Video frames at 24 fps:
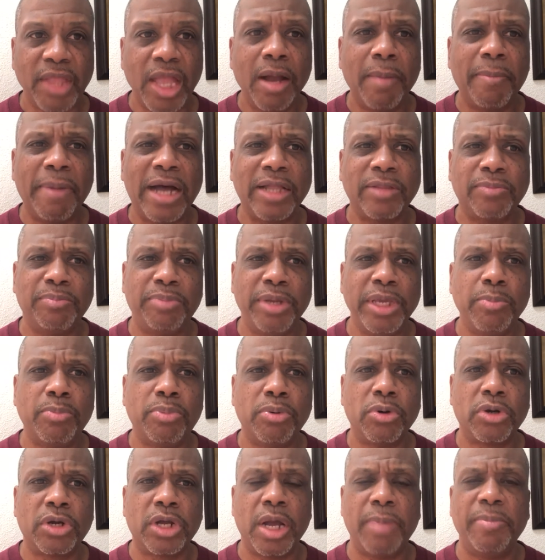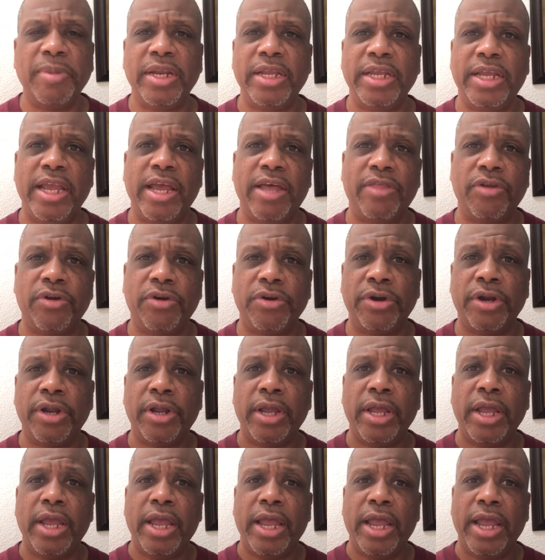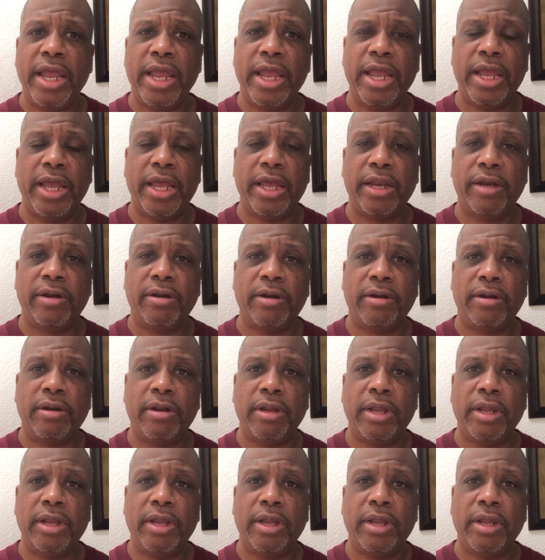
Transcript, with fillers: about people coming together and